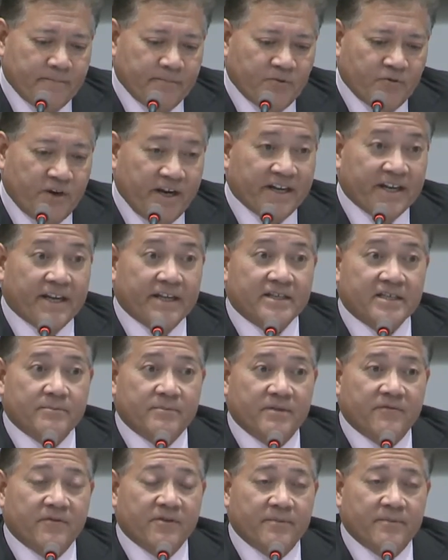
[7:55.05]
trying to get
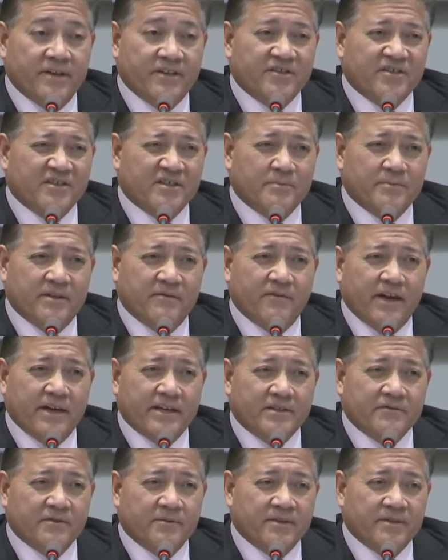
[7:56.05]
some information, some
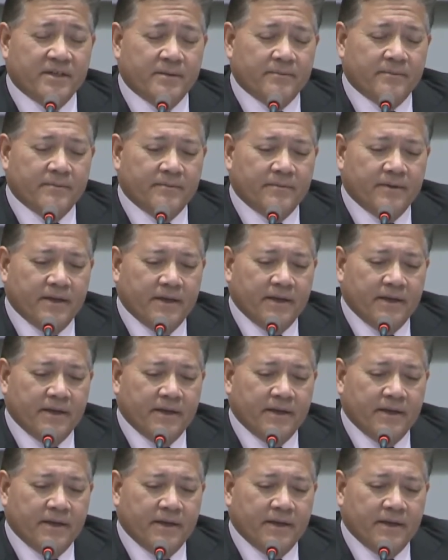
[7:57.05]
advice from them.